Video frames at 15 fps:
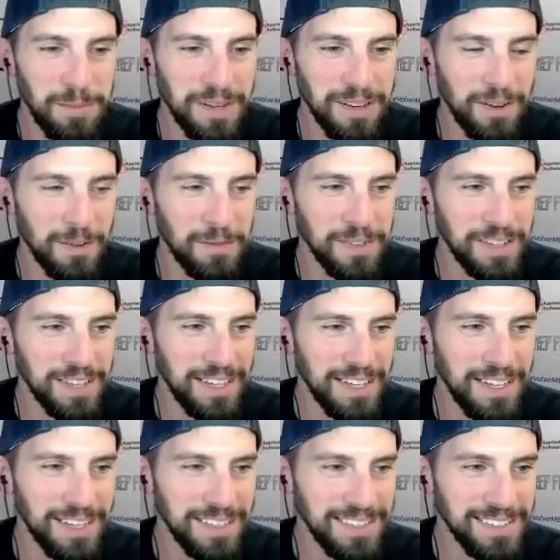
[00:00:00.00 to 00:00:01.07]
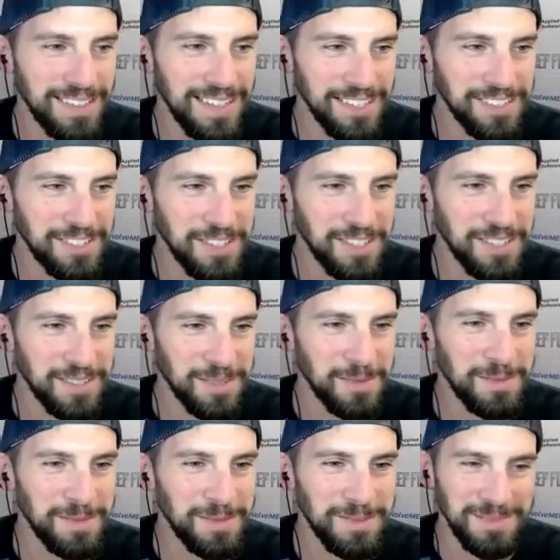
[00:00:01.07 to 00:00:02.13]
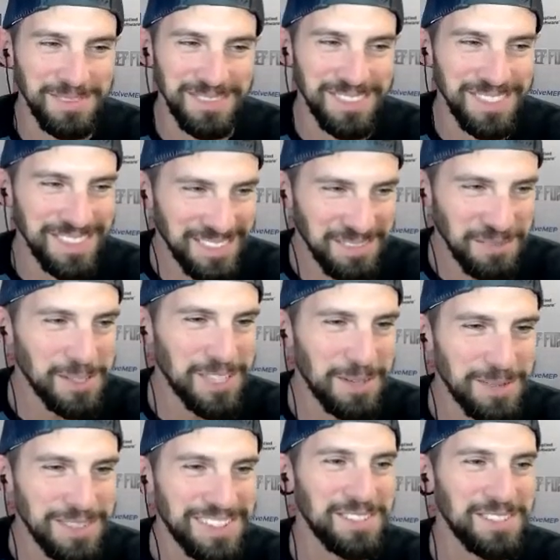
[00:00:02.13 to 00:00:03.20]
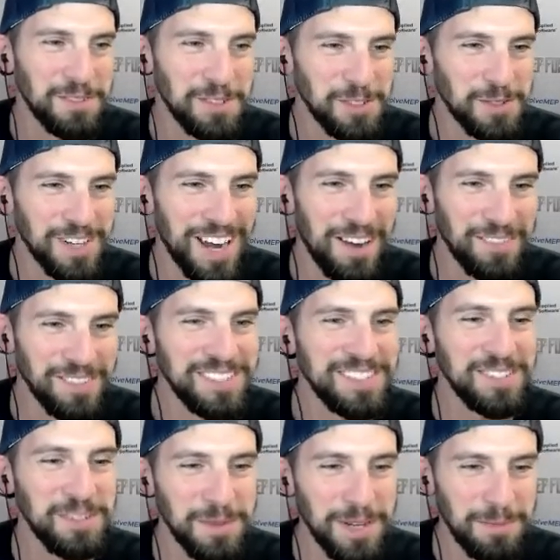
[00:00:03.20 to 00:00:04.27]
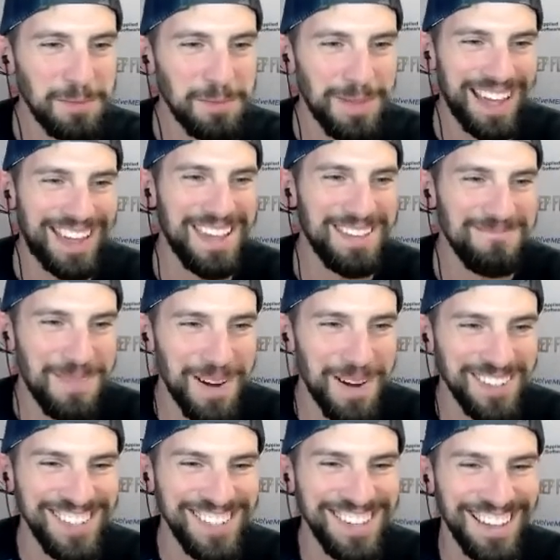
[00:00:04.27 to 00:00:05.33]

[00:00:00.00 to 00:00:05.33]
But hopefully uh, next year we're done with these virtual conferences and we can be back in person.